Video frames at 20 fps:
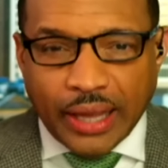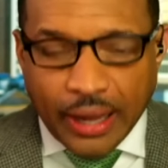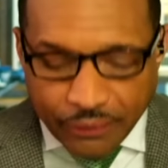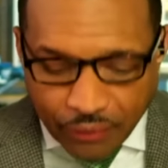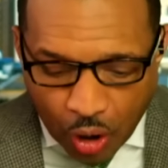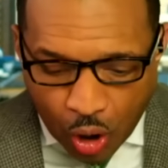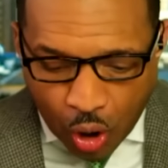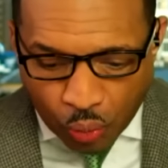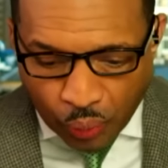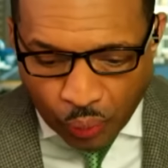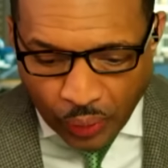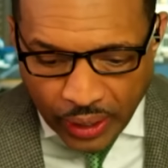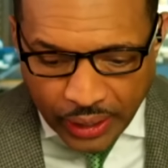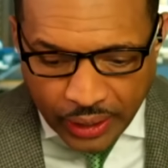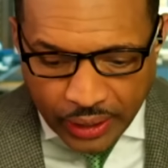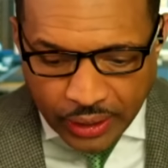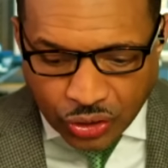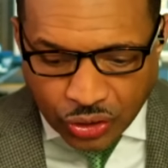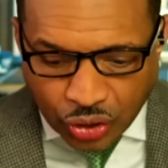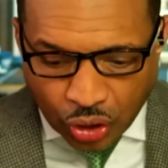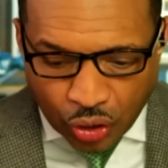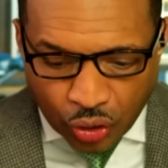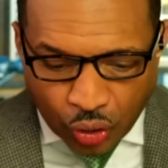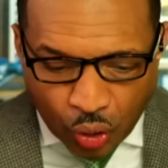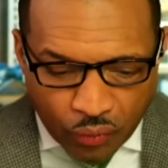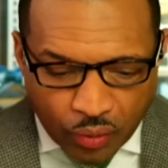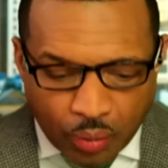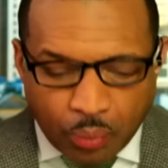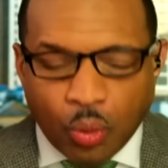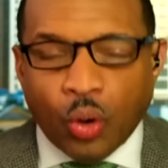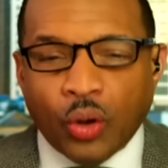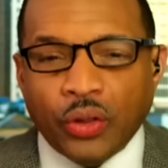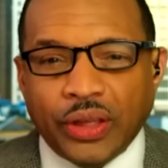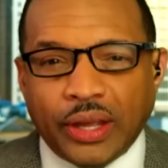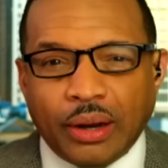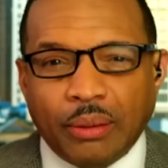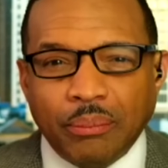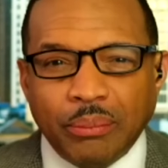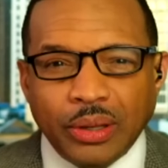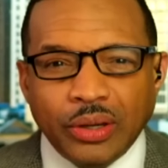have already turned over more than
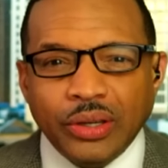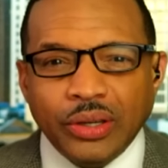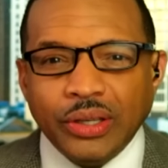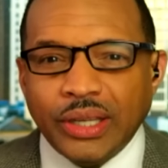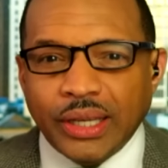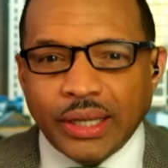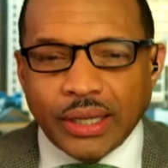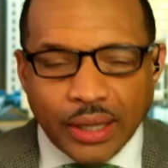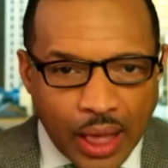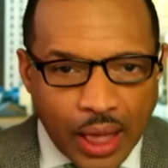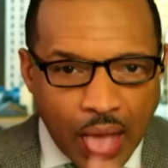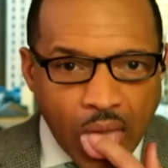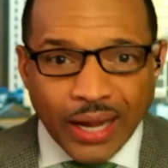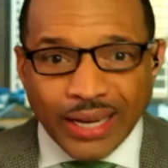a million